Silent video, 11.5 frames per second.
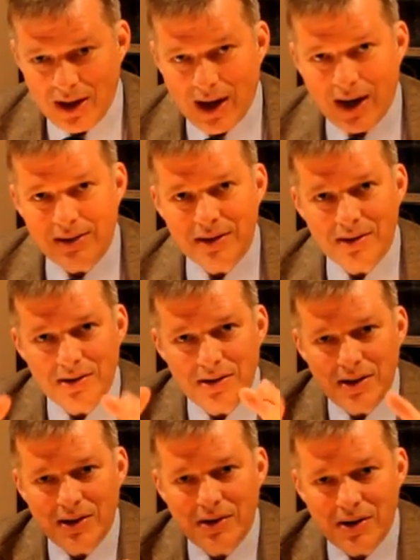And then the
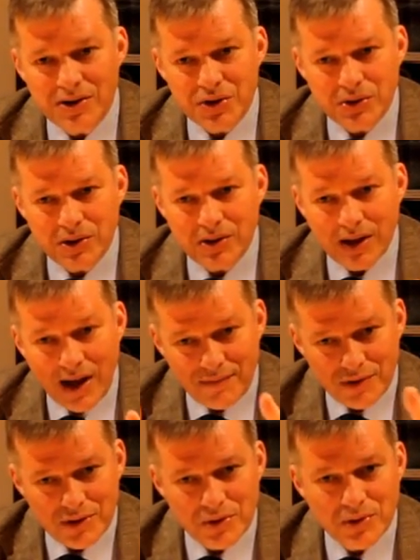DNR started,
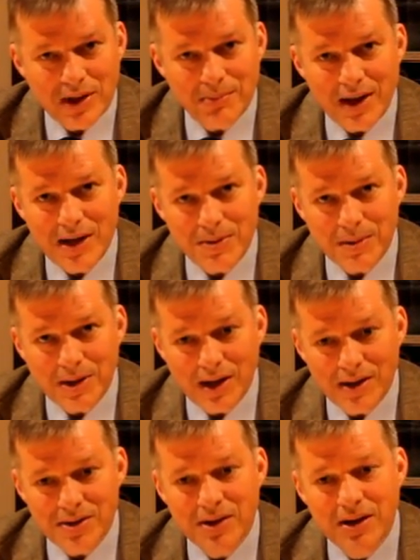after the treaty management
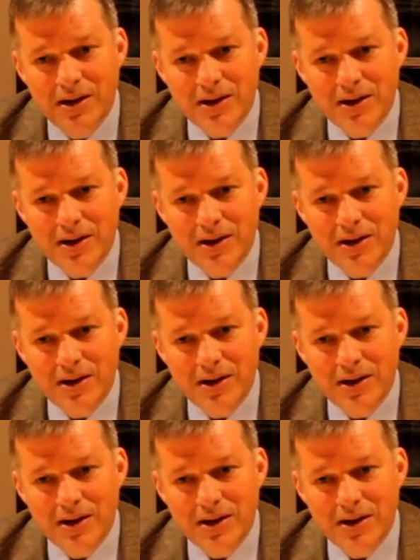case,